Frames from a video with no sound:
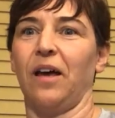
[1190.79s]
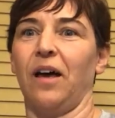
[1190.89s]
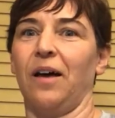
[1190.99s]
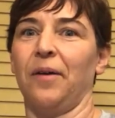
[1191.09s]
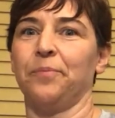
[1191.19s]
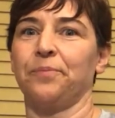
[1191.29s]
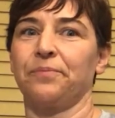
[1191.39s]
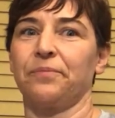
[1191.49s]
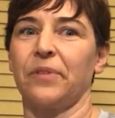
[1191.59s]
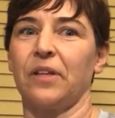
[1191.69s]

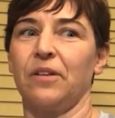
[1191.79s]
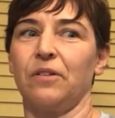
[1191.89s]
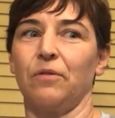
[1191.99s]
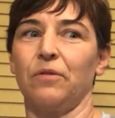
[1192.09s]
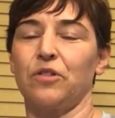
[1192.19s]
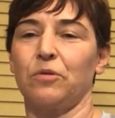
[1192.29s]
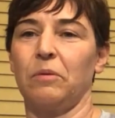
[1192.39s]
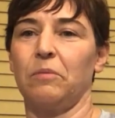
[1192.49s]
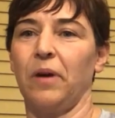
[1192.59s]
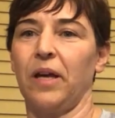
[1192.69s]
the
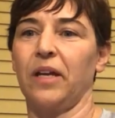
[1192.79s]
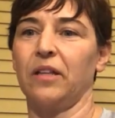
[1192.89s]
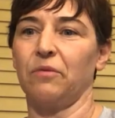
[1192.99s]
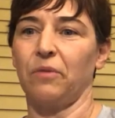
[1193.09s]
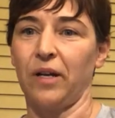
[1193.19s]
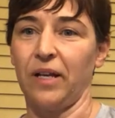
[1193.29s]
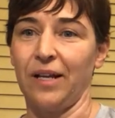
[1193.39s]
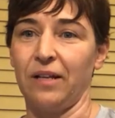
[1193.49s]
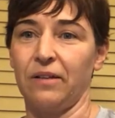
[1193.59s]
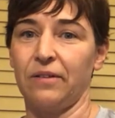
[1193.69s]
swimming, biking, the
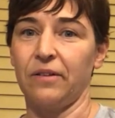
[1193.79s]
running.